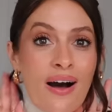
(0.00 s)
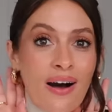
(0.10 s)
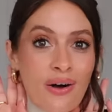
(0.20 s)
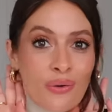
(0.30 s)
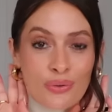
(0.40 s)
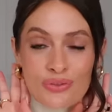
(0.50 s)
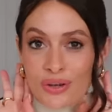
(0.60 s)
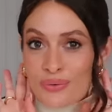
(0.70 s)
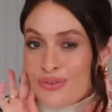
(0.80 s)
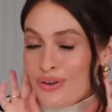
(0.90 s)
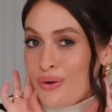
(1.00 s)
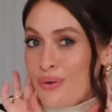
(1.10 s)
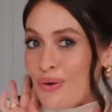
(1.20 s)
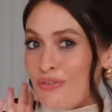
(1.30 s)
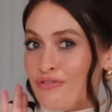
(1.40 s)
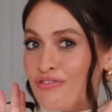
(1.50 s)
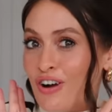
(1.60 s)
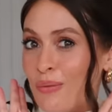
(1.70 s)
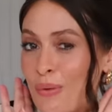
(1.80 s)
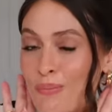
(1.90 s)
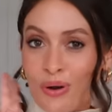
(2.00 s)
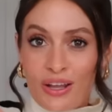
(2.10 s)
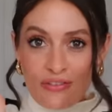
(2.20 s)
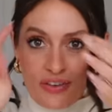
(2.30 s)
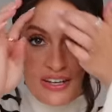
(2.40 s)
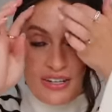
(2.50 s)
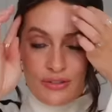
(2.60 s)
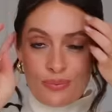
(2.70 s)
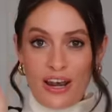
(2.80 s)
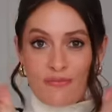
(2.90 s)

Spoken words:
are also new from Monica Vinader as well.